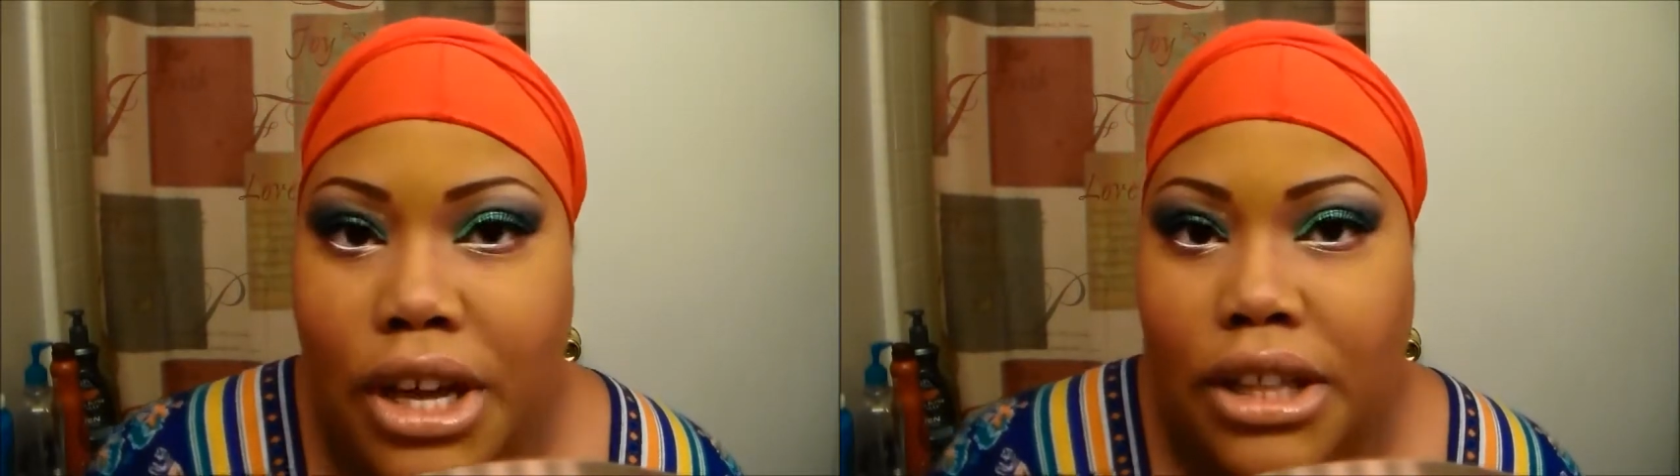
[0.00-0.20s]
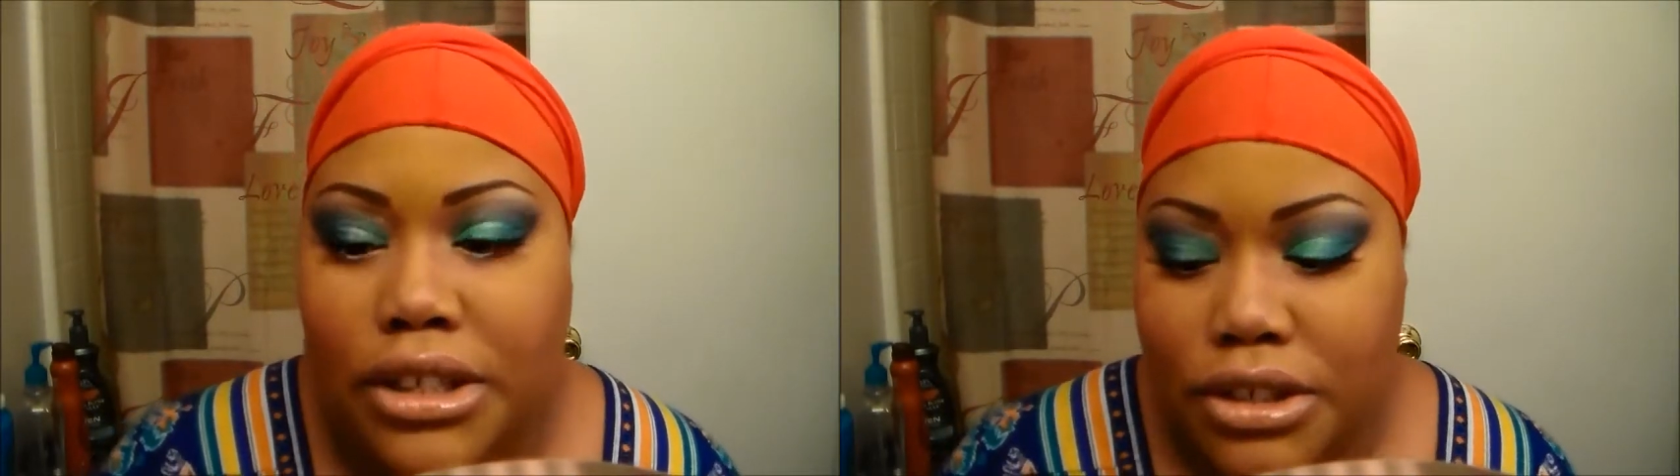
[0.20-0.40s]

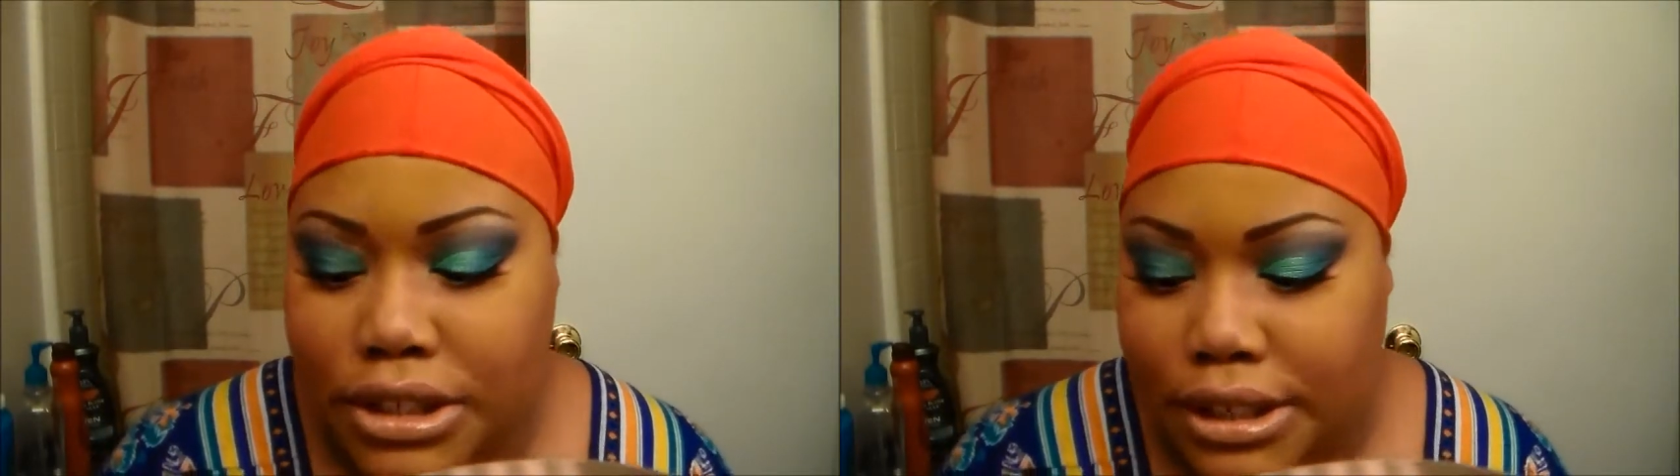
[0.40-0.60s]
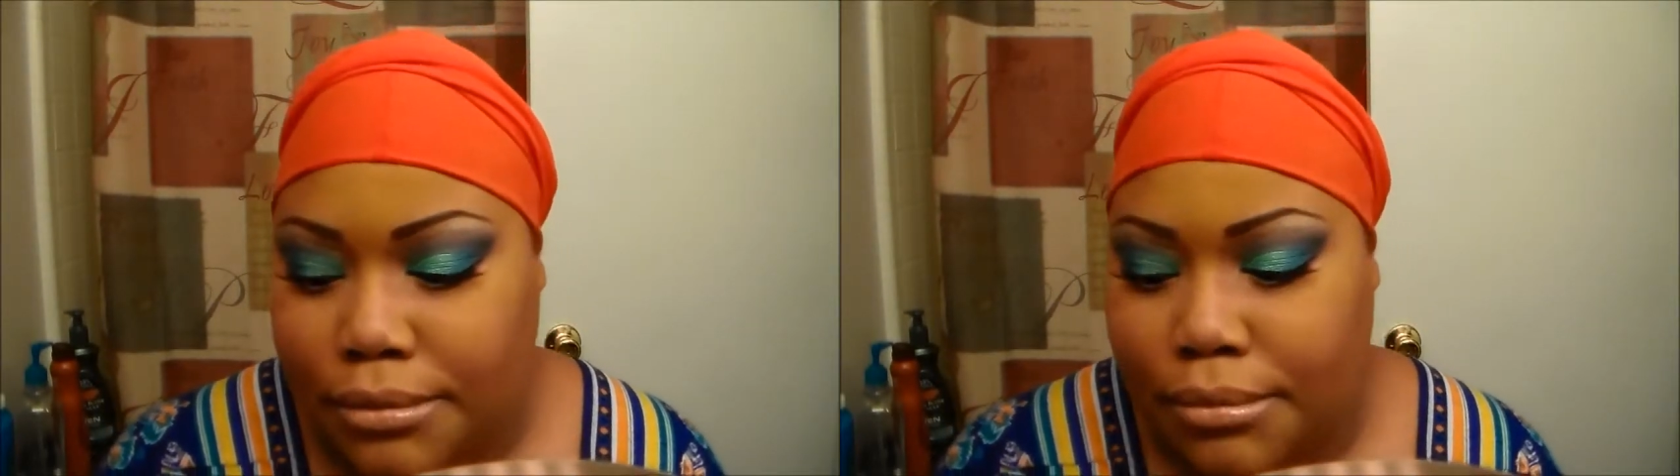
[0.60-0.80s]

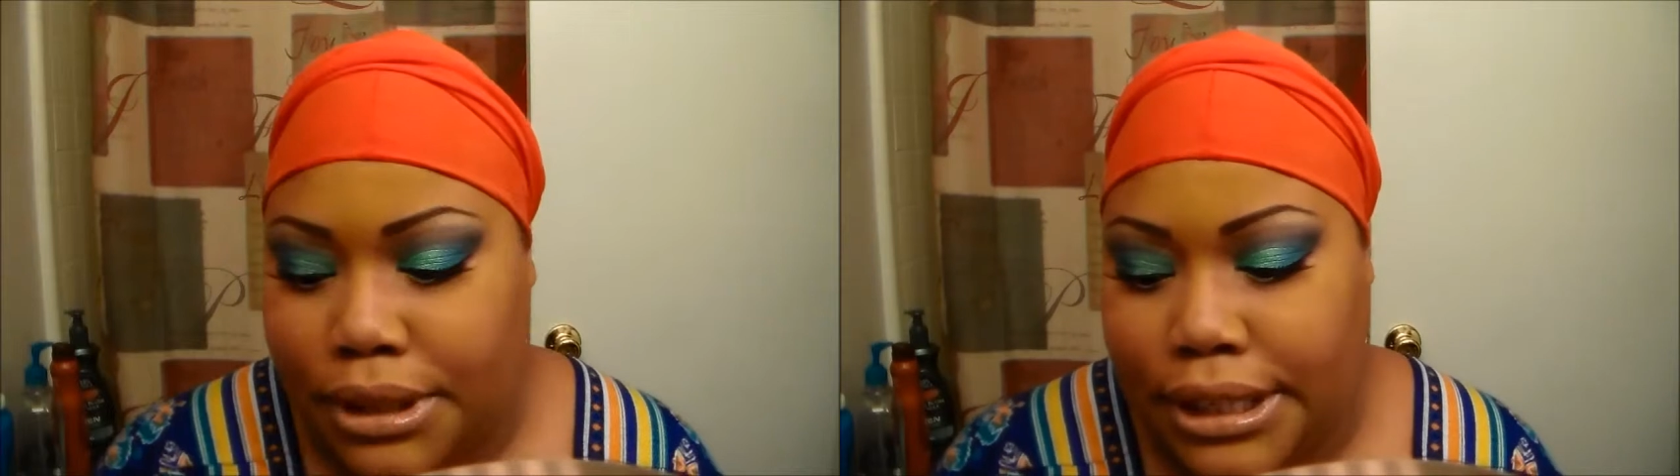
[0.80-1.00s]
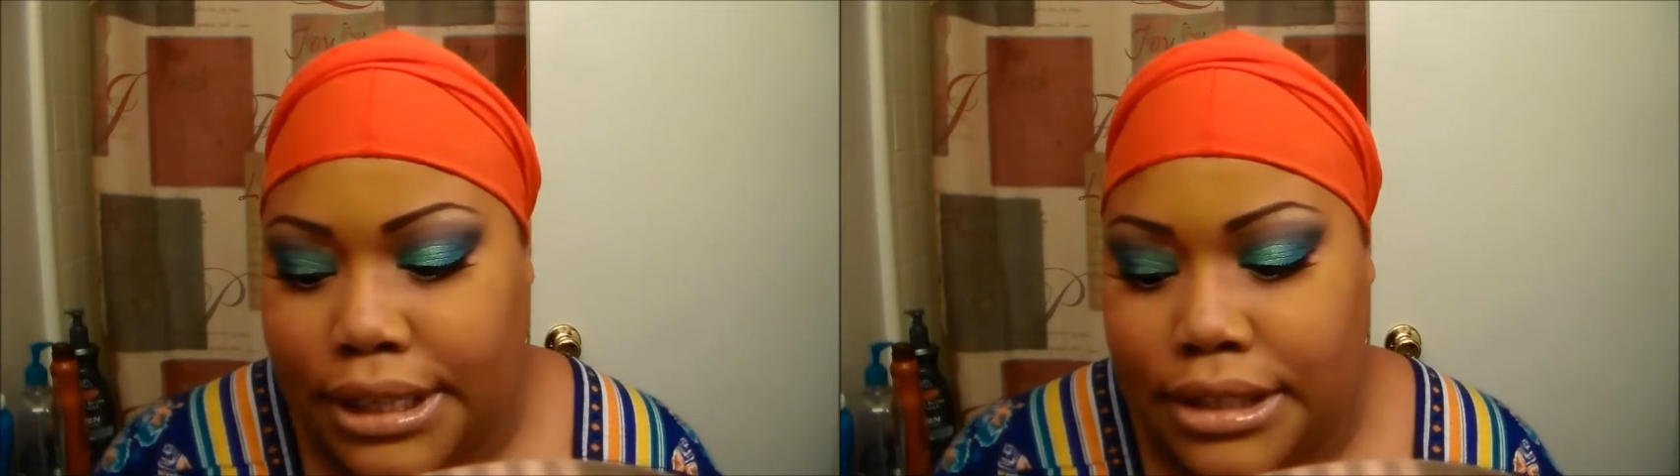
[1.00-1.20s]
colors and
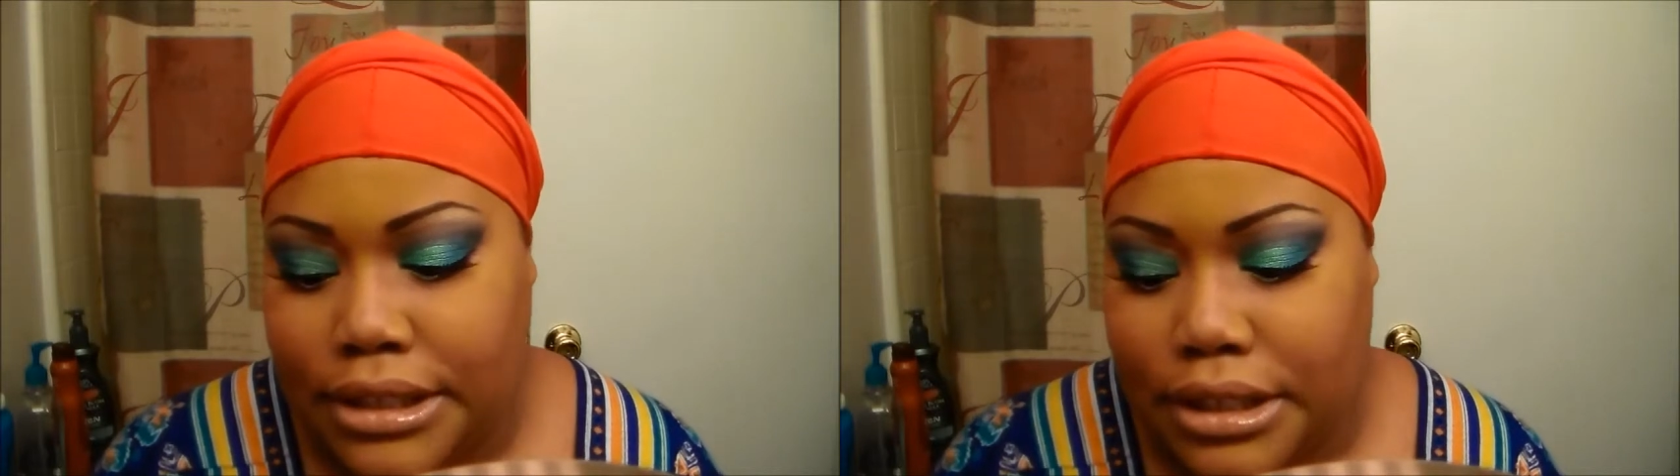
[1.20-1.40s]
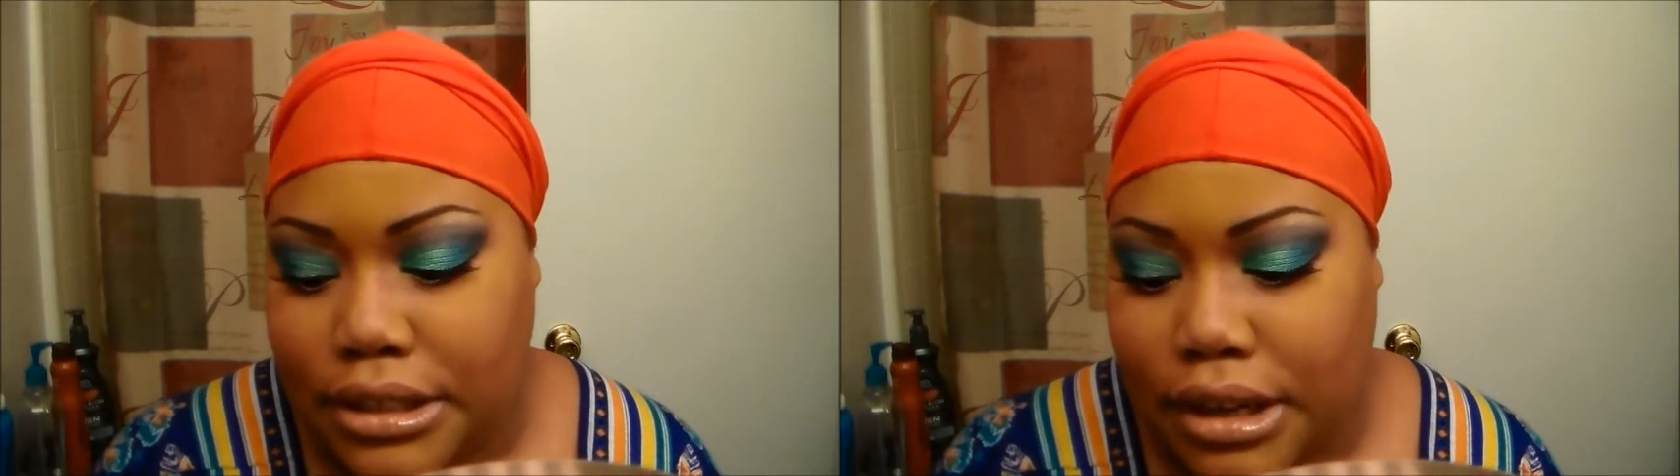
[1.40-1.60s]
blend